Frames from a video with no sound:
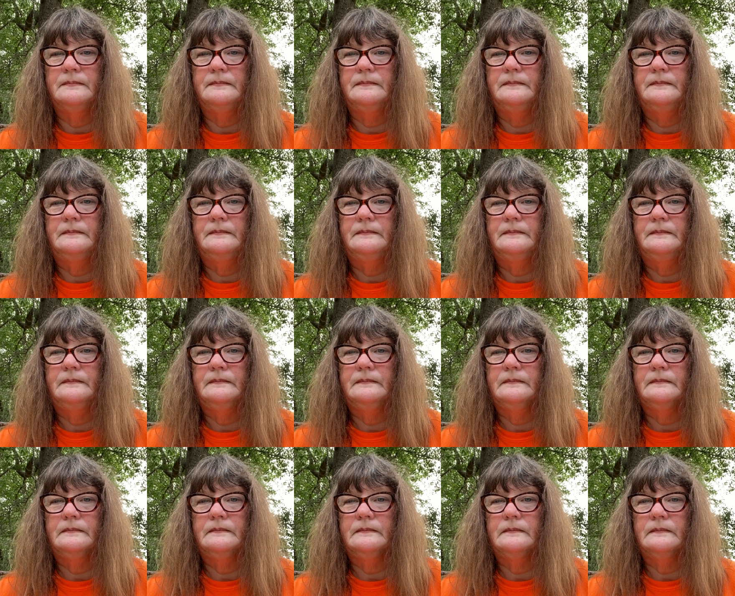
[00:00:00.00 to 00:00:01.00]

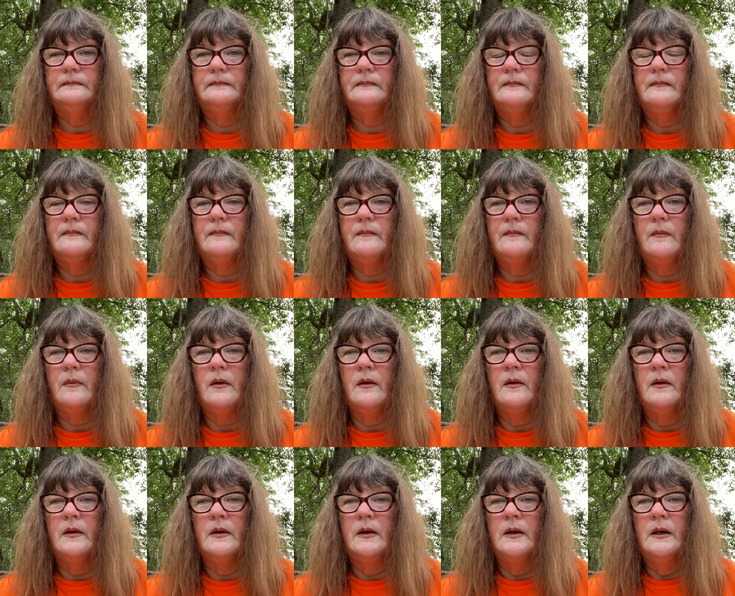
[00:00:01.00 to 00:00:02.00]
(no one is talking)